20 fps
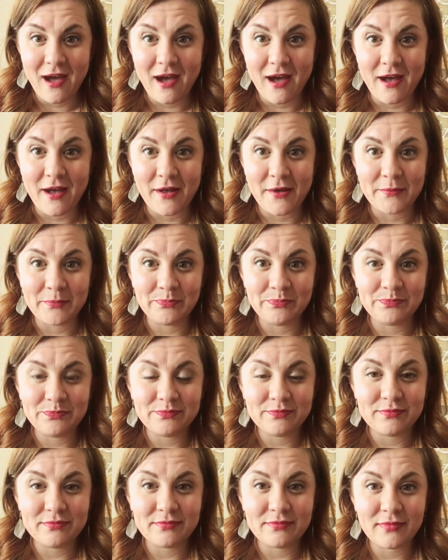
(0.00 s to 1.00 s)
or
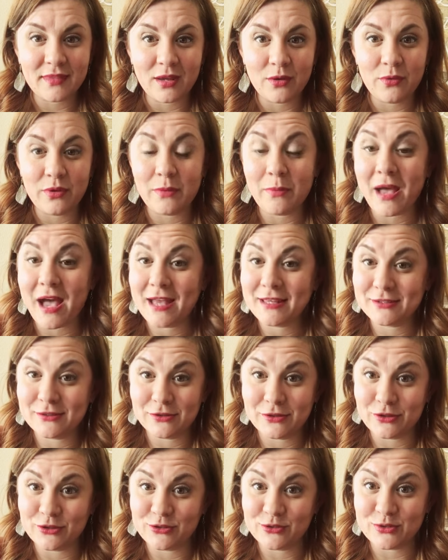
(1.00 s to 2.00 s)
the pastor
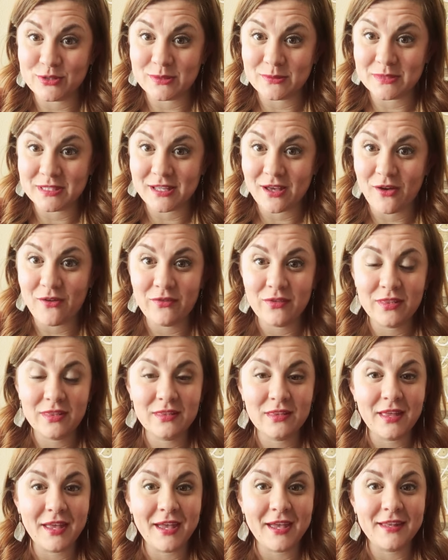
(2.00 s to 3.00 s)
introduced himself
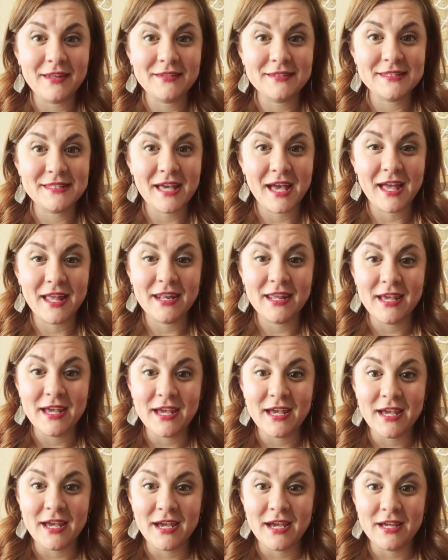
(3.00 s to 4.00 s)
and said,
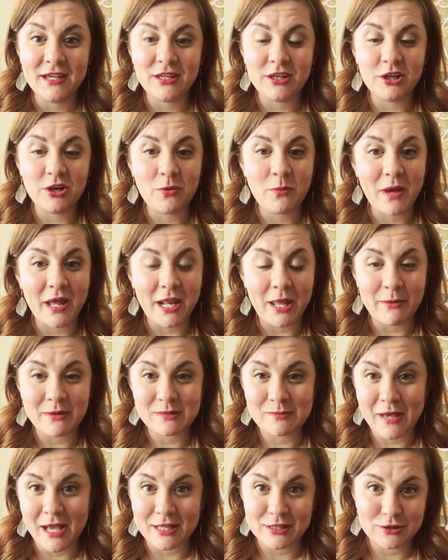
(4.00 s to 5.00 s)
"You know, my name
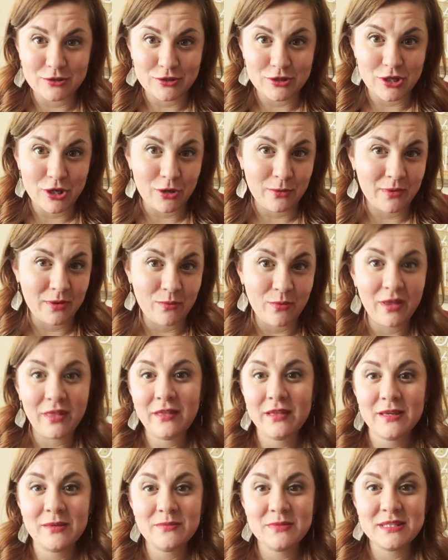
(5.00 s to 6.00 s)
is Pastor Jeremy
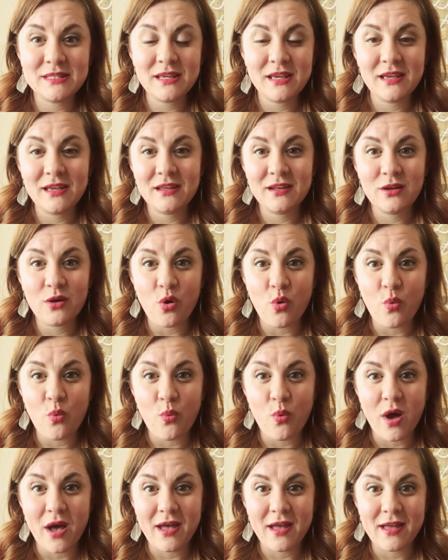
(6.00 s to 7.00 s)
Williamson.
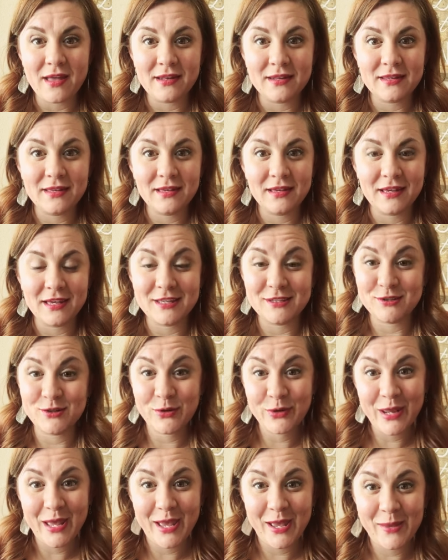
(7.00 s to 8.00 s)
What is
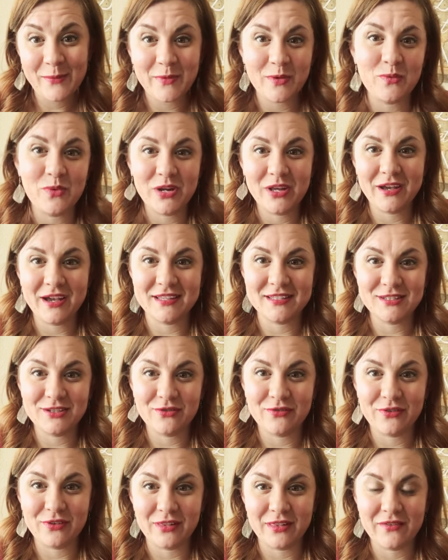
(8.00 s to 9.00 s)
your name and what do you guys
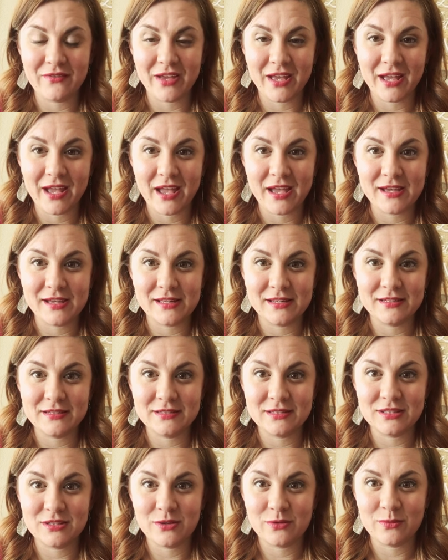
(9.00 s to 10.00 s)
do for a living?"
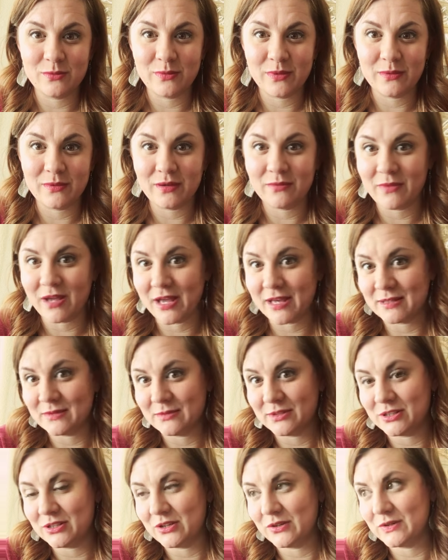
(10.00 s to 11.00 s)
And so my
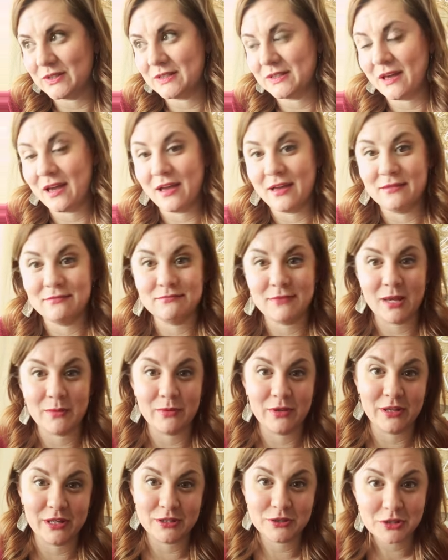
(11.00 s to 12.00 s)
husband Joe said, "I'm
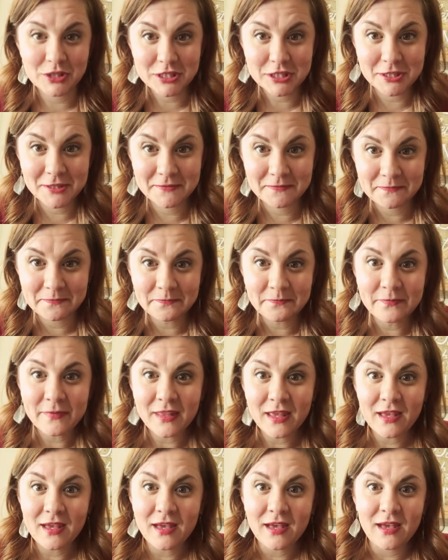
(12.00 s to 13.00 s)
an electrician."
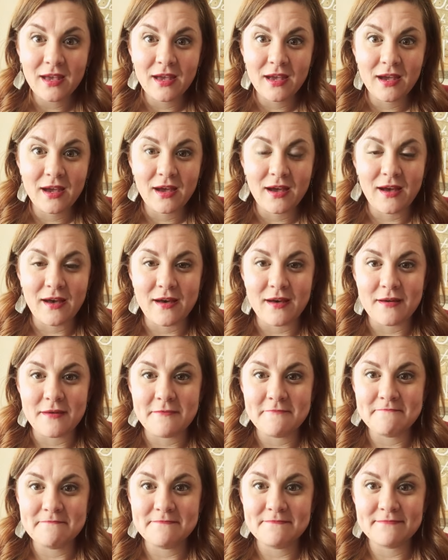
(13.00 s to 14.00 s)

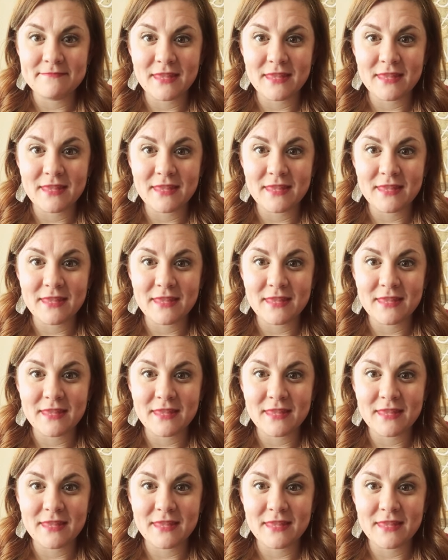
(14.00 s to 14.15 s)
And